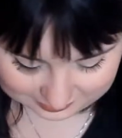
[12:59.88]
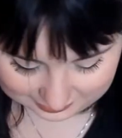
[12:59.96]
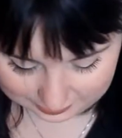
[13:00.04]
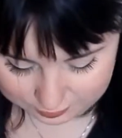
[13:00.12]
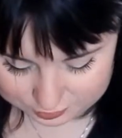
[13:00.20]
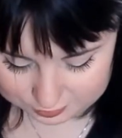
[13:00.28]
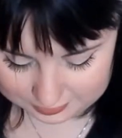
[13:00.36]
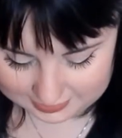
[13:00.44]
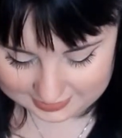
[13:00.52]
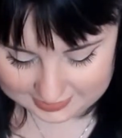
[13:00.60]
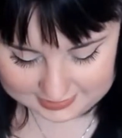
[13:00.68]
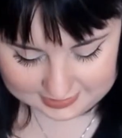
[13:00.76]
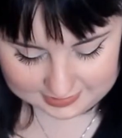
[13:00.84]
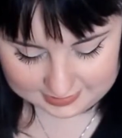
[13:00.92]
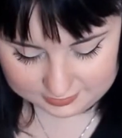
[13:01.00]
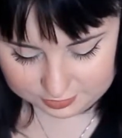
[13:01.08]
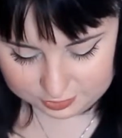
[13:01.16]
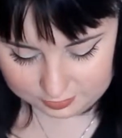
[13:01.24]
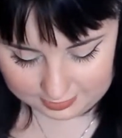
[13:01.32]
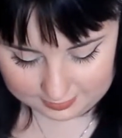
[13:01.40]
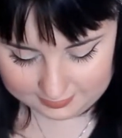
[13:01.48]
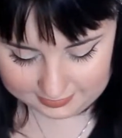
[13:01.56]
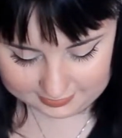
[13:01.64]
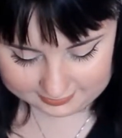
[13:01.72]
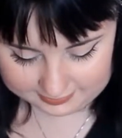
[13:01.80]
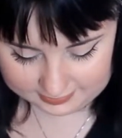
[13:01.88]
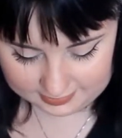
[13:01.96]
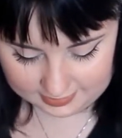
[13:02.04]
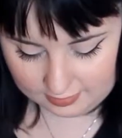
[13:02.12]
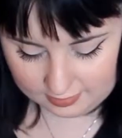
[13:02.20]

I was really hesitant to try because